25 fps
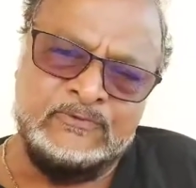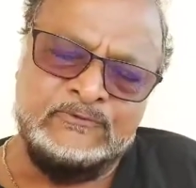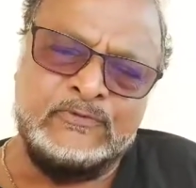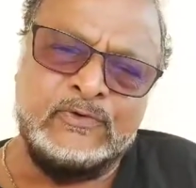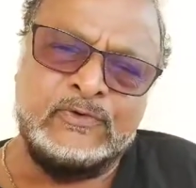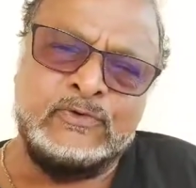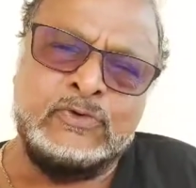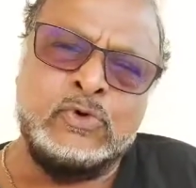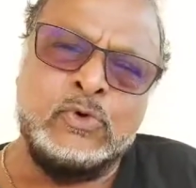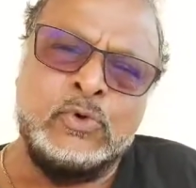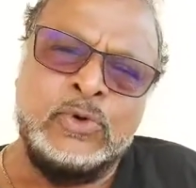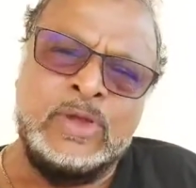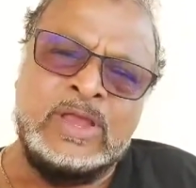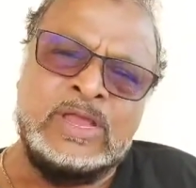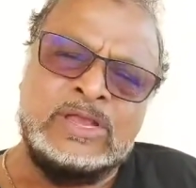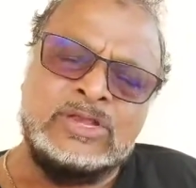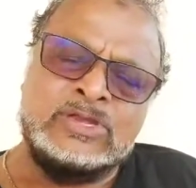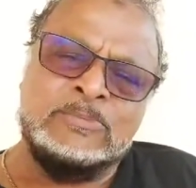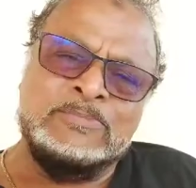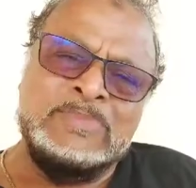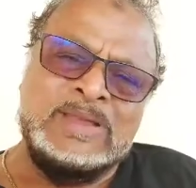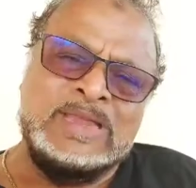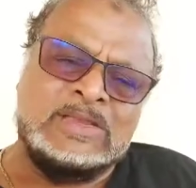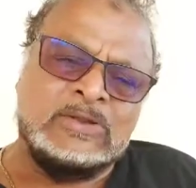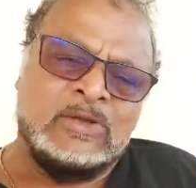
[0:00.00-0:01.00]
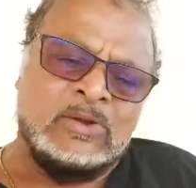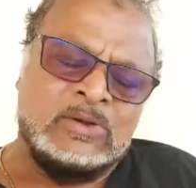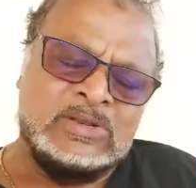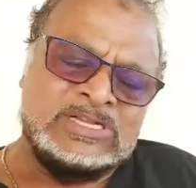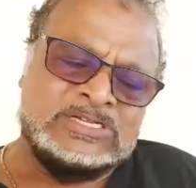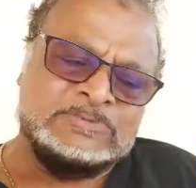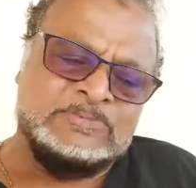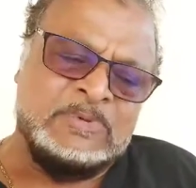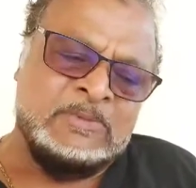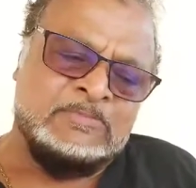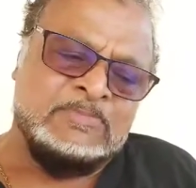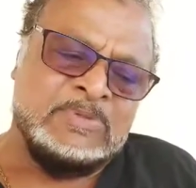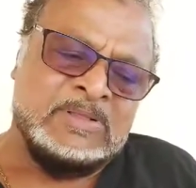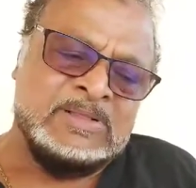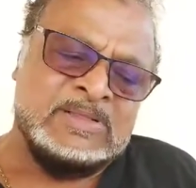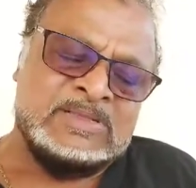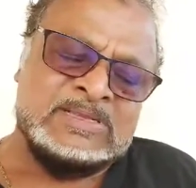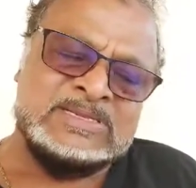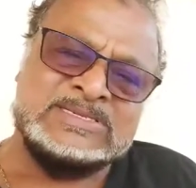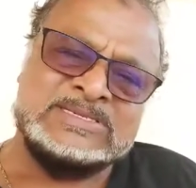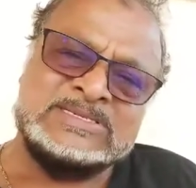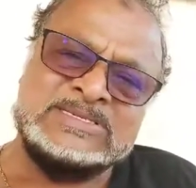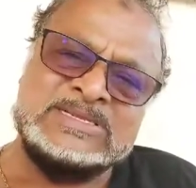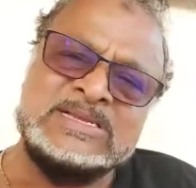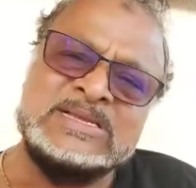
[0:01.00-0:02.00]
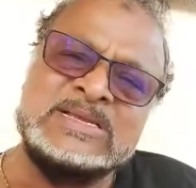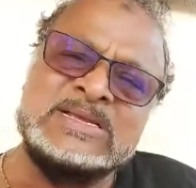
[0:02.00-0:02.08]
for going to meet all these peoples,